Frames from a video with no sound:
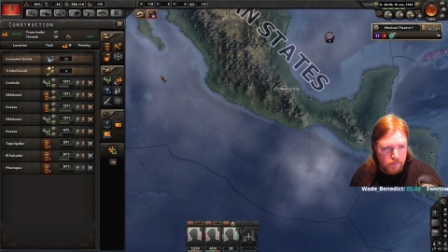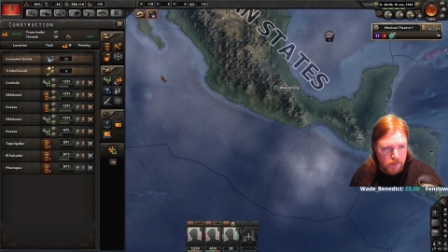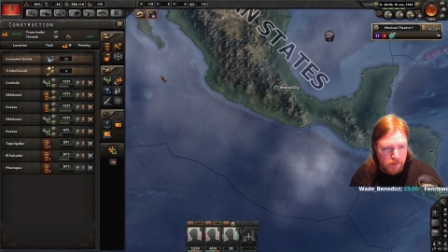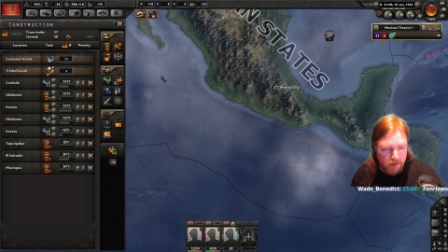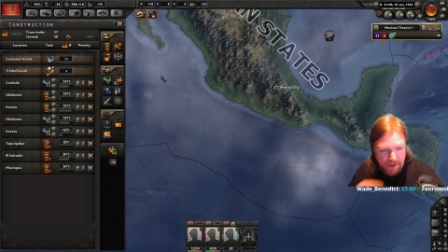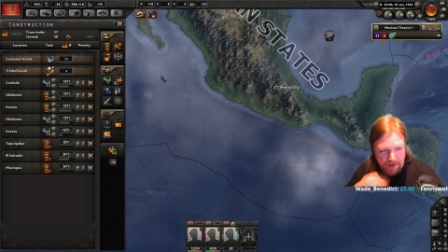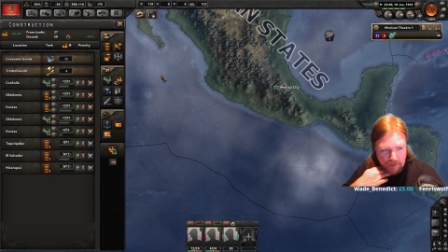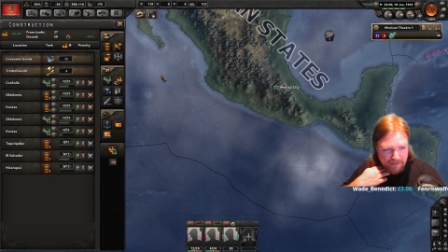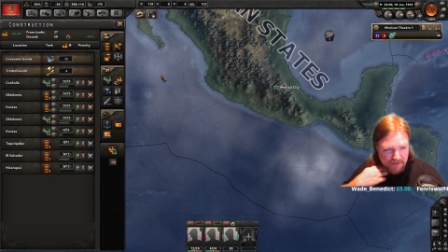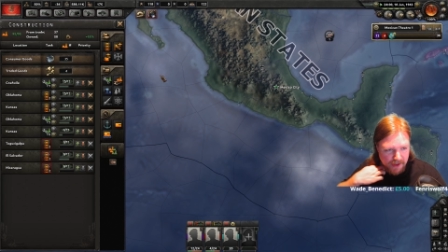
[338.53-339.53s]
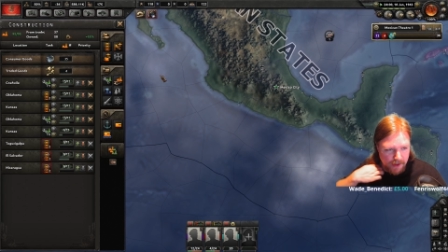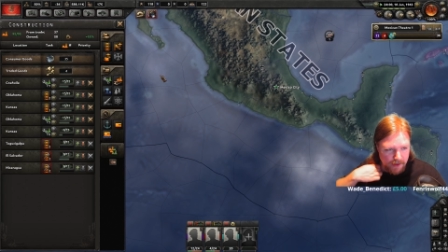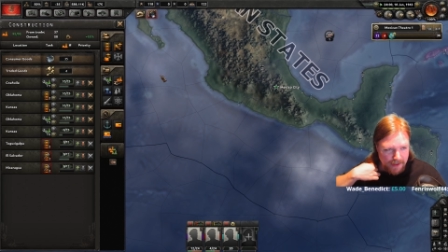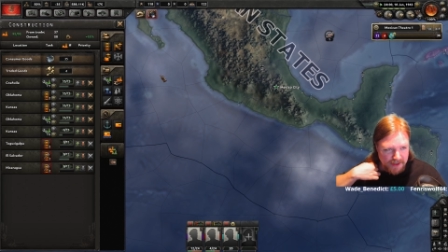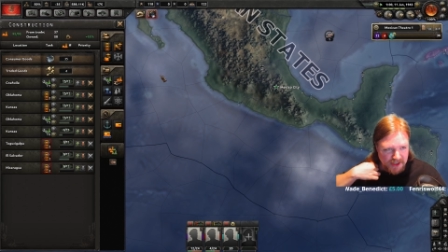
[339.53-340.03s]
But now that we have the uh,
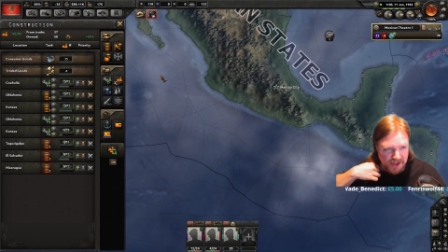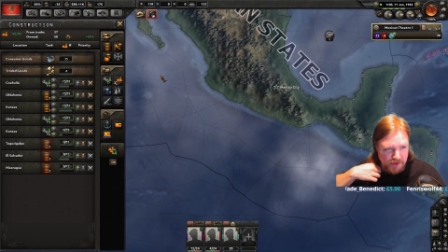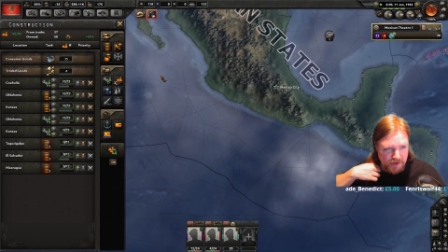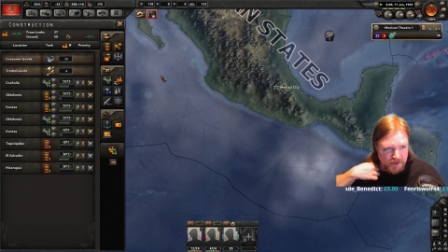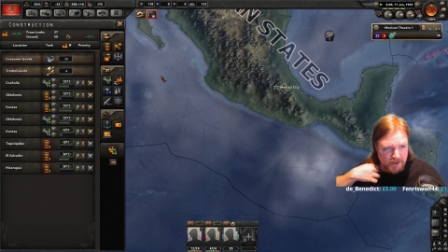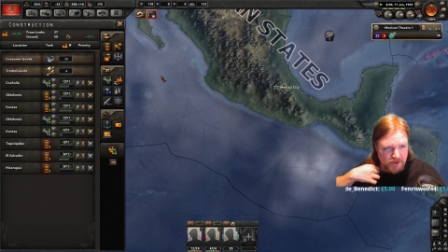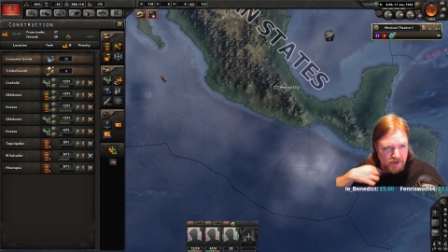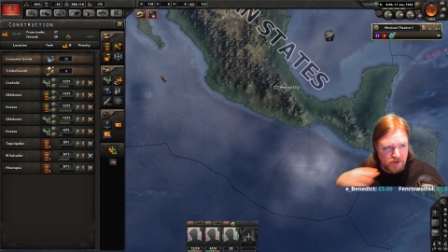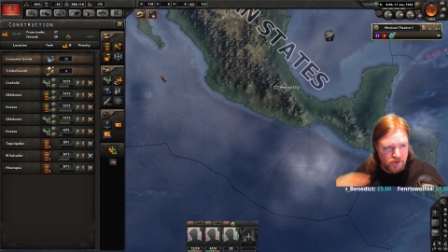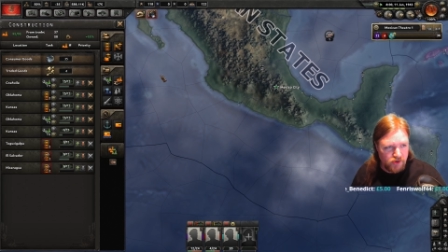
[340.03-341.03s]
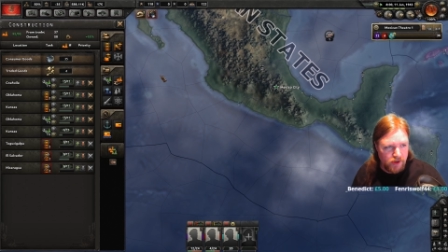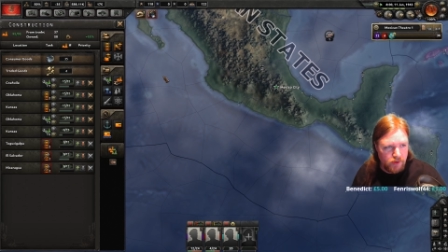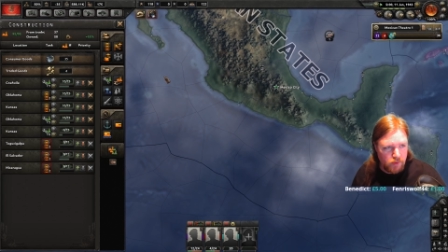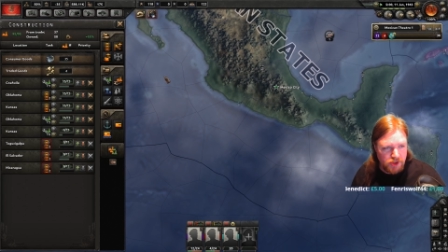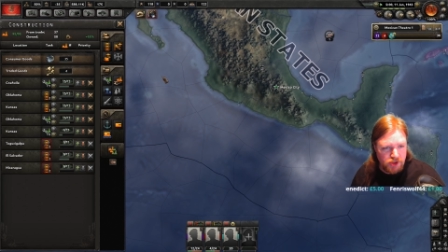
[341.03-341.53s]
access to Texan industry,
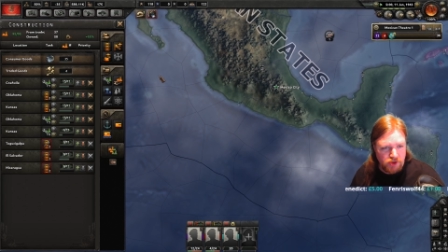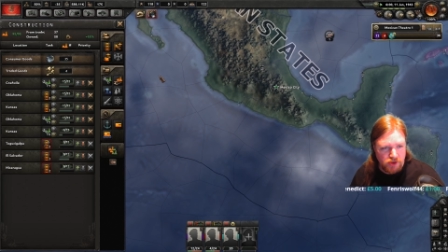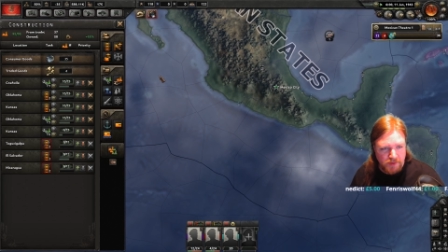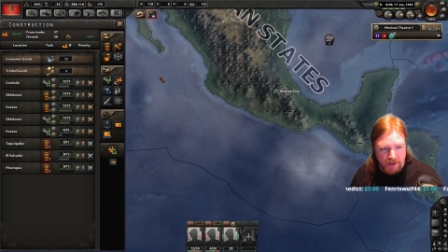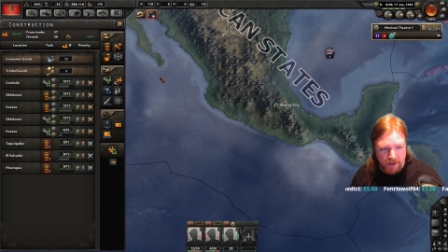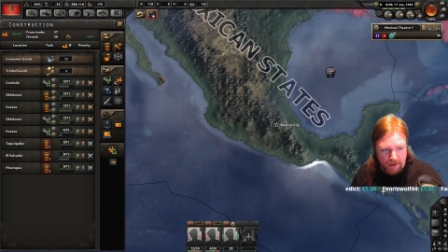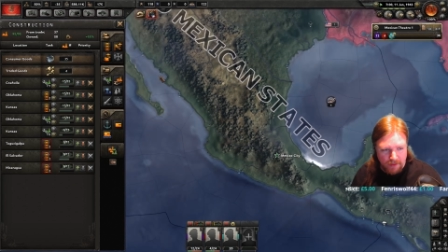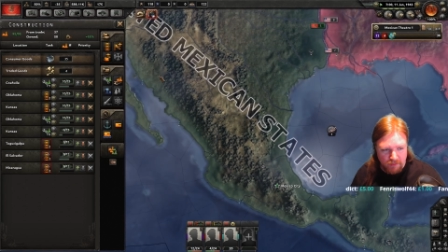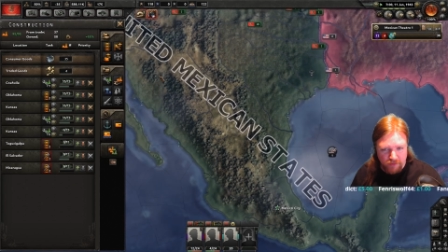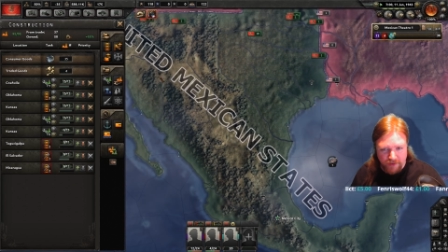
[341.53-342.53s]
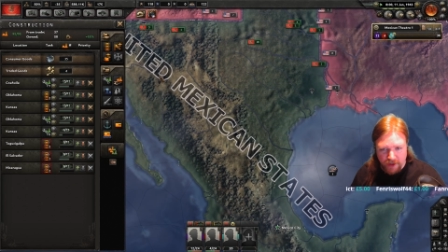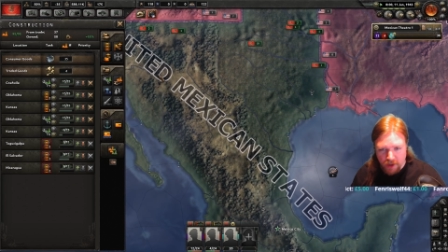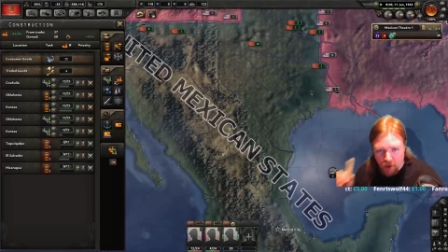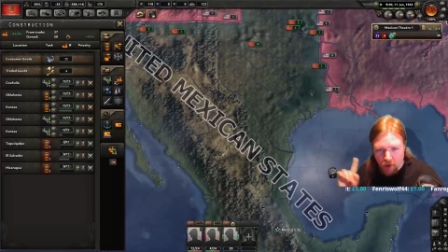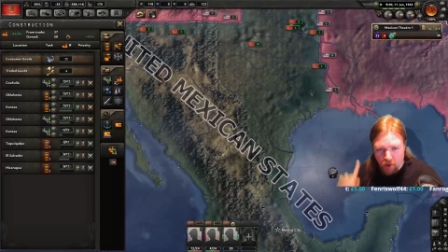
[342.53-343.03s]
we should be improving.
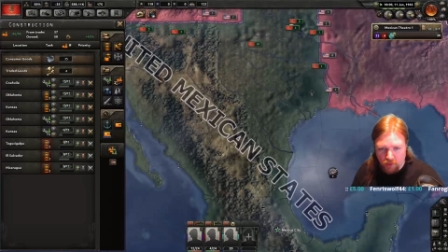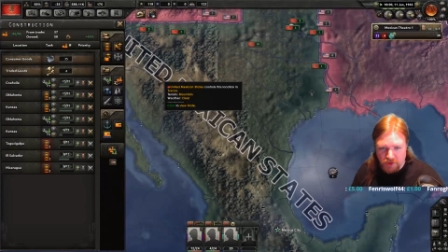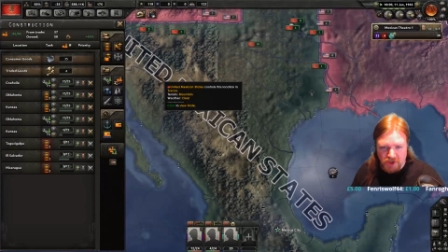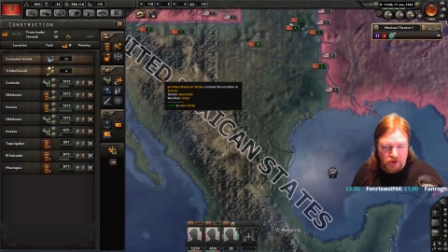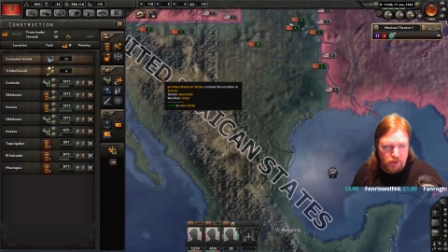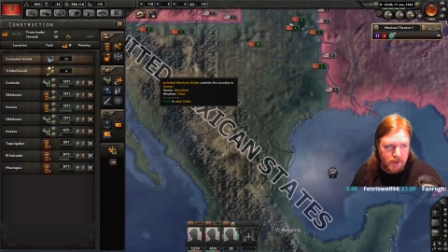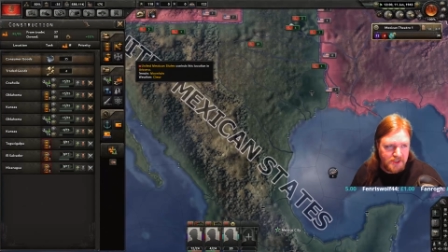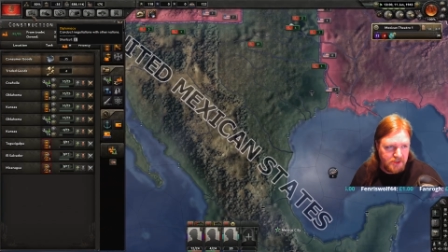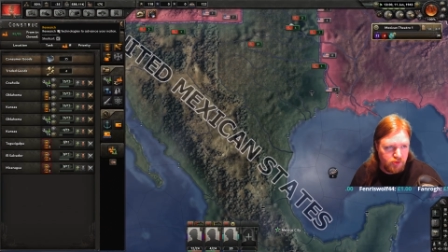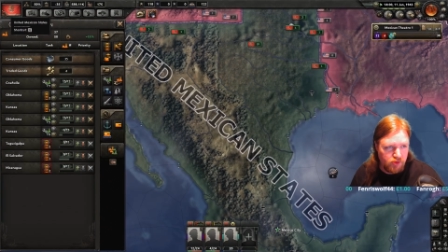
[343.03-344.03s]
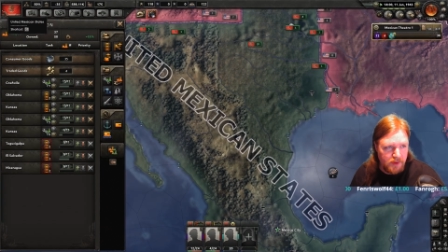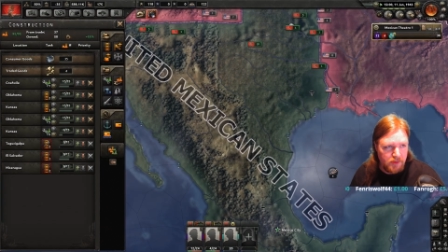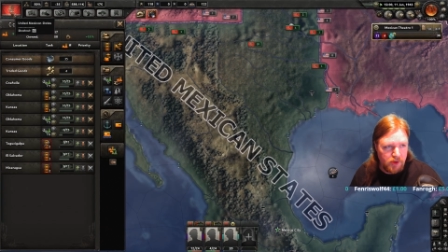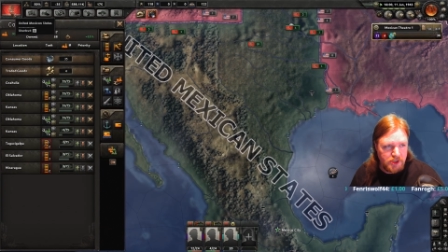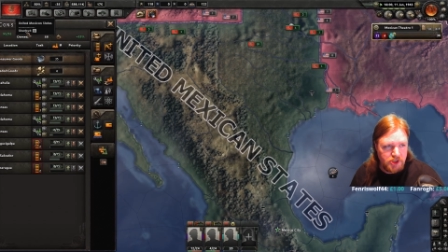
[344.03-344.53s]
Also, I seem to
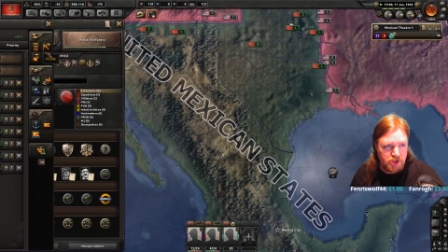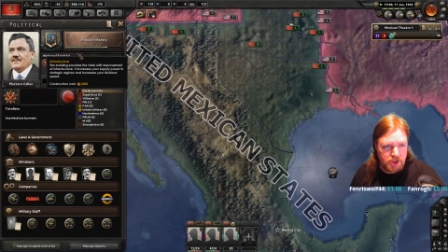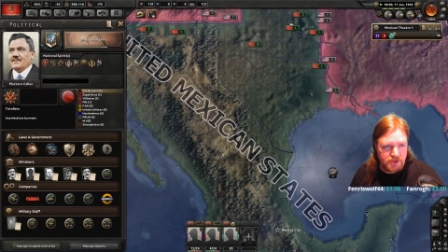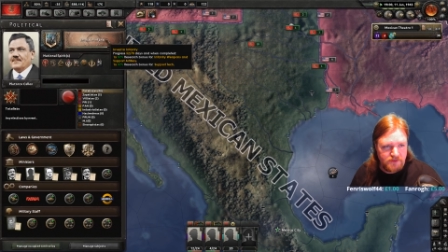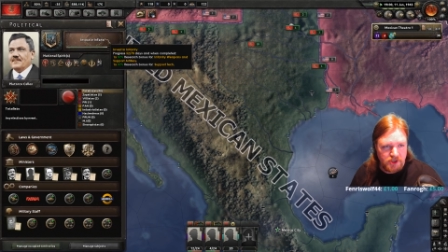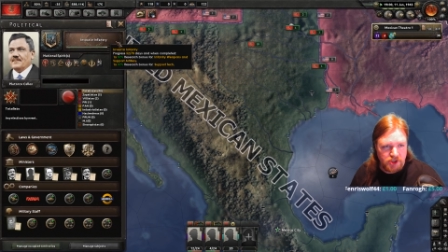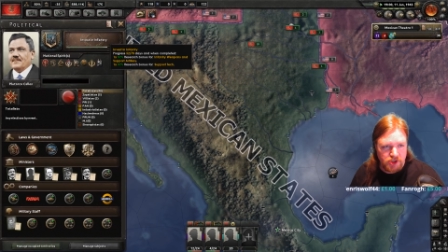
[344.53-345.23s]
remember that we just finished